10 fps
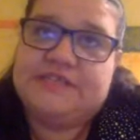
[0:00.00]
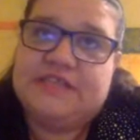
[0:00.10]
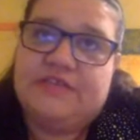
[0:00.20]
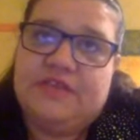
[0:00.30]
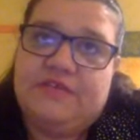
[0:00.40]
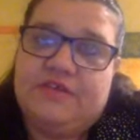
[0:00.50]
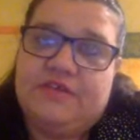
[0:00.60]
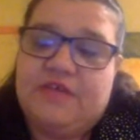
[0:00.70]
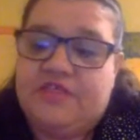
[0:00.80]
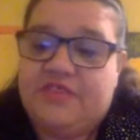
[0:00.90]
There
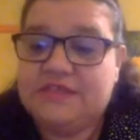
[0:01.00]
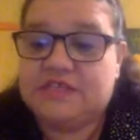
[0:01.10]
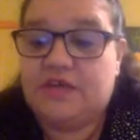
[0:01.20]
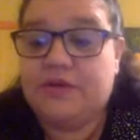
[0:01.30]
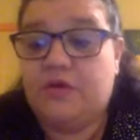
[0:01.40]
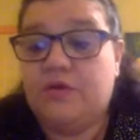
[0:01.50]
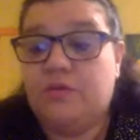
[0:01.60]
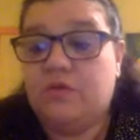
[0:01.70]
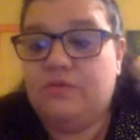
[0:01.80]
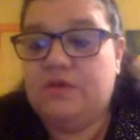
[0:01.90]
are things going on, and
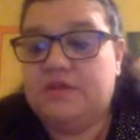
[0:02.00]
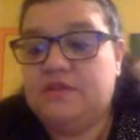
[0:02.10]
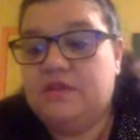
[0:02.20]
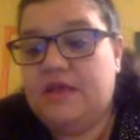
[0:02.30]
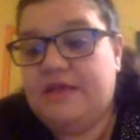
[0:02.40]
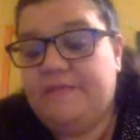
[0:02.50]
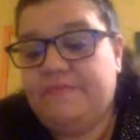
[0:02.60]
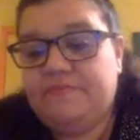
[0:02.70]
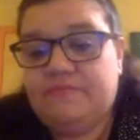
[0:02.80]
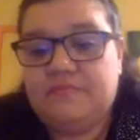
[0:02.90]
we will
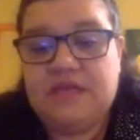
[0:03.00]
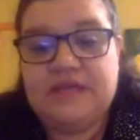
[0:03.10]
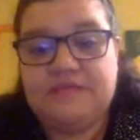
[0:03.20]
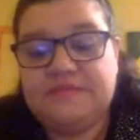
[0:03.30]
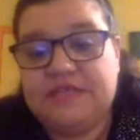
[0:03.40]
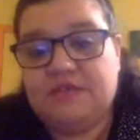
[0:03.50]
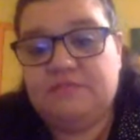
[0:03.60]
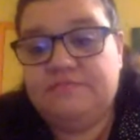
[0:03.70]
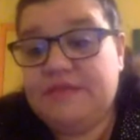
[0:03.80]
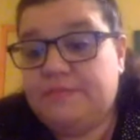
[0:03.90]
tell
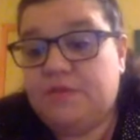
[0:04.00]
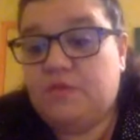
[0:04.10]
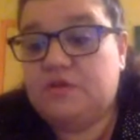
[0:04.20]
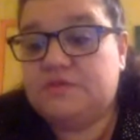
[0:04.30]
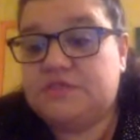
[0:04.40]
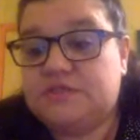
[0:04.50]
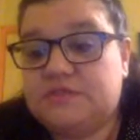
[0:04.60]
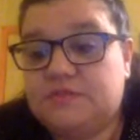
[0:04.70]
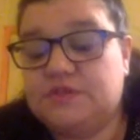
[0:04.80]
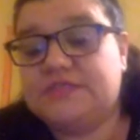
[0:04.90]
people
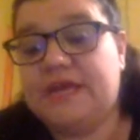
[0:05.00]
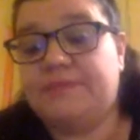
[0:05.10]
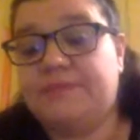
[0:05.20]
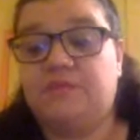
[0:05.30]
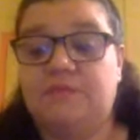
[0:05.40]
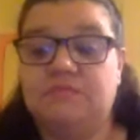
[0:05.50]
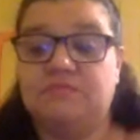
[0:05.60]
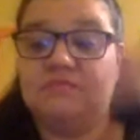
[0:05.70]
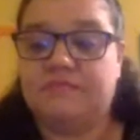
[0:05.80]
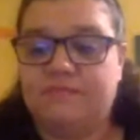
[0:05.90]
what's happening
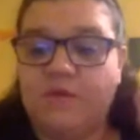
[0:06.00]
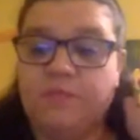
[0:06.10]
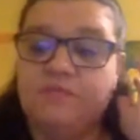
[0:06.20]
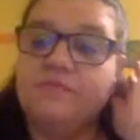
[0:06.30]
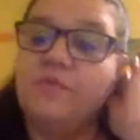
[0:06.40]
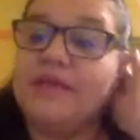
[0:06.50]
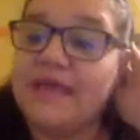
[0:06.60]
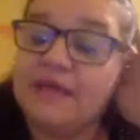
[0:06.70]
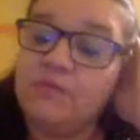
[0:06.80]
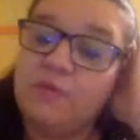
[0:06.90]
when we
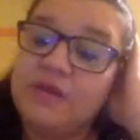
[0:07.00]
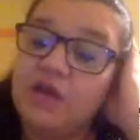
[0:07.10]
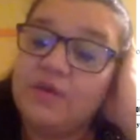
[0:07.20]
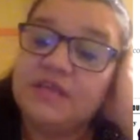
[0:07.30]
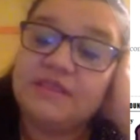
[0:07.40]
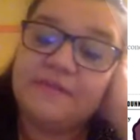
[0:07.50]
know anything.